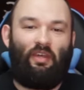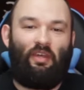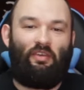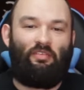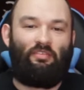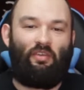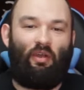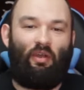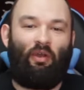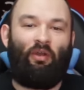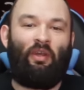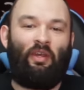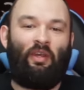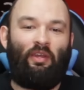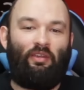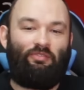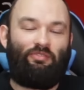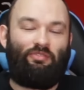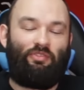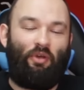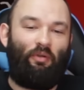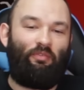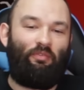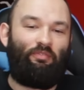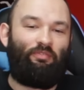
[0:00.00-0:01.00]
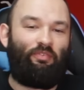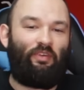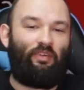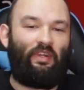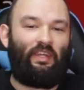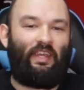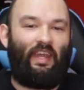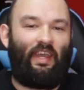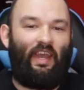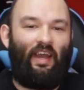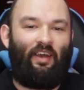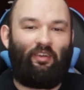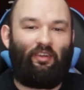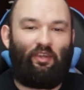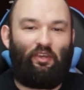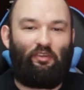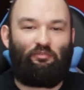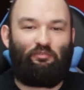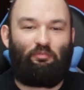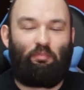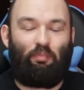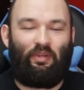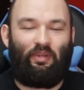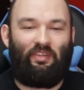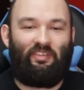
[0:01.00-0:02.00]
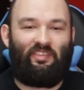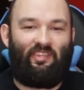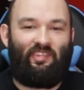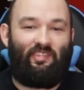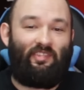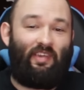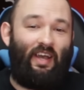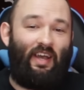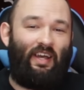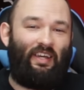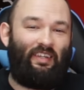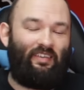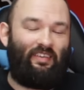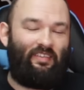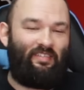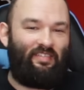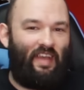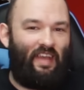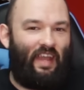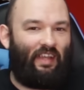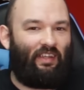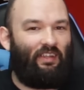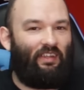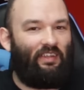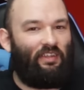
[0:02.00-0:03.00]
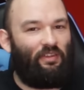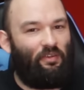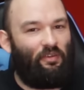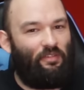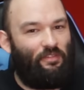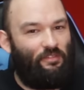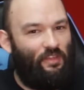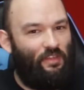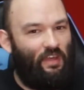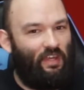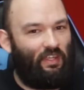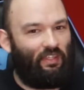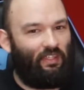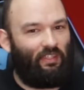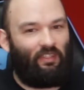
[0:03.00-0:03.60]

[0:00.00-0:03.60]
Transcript: so don't freak out if printers aren't exactly your thing.